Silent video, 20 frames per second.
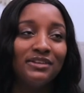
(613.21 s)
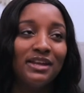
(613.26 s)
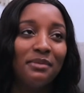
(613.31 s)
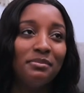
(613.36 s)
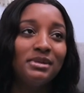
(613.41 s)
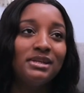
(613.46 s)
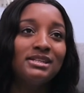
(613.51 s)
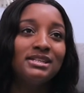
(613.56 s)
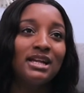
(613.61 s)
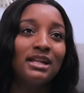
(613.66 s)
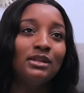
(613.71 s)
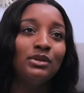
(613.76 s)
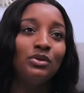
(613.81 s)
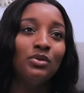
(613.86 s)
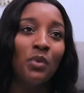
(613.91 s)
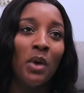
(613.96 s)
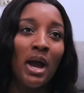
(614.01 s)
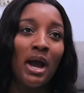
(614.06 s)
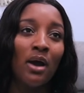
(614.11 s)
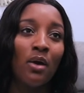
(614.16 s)
Let me tell
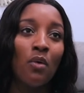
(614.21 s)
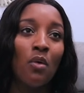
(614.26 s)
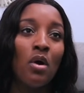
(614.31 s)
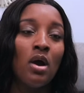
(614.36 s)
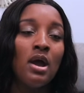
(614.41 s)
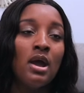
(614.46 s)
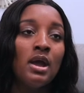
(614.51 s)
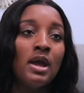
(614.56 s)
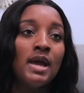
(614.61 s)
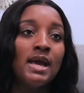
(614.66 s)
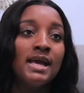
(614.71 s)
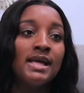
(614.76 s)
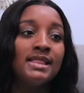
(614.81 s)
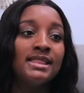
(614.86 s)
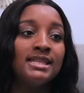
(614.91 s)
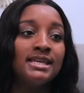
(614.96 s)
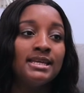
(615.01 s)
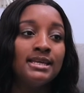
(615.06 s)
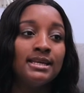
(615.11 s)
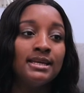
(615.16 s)
you how
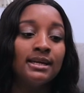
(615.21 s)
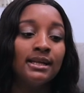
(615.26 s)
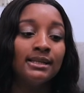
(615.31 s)
the